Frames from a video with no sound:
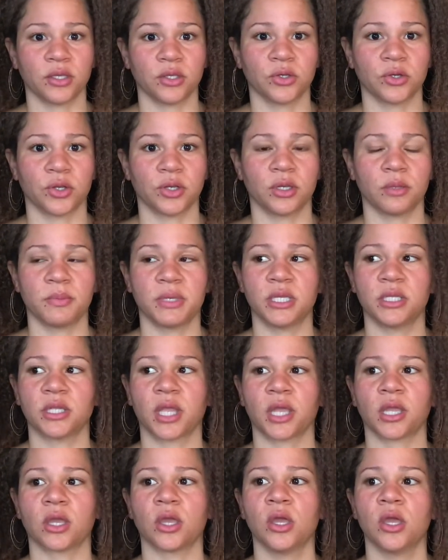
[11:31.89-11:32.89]
You know what I mean?
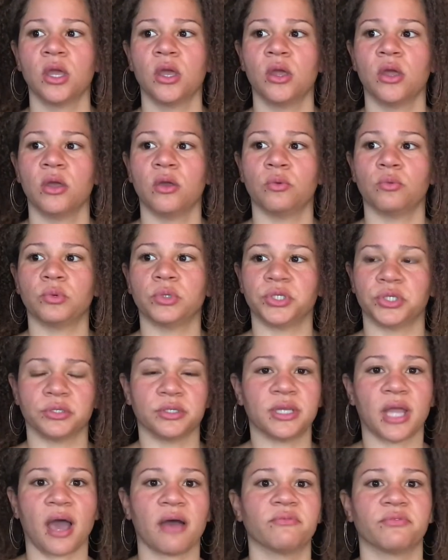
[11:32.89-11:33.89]
Like, when you're
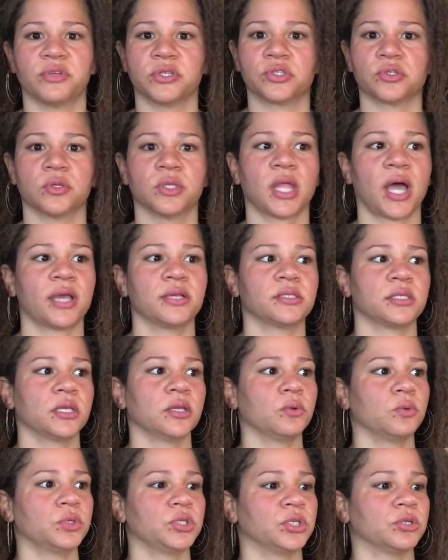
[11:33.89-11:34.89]
not
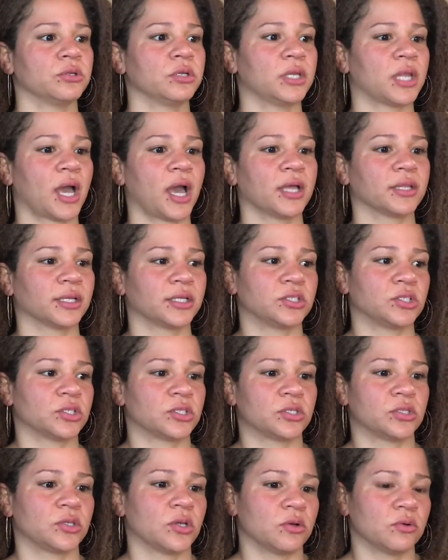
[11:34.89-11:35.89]
visualizing, when you're not, like,
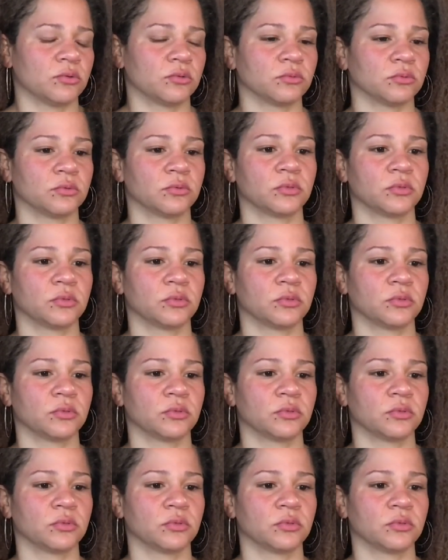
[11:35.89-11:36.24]
just don't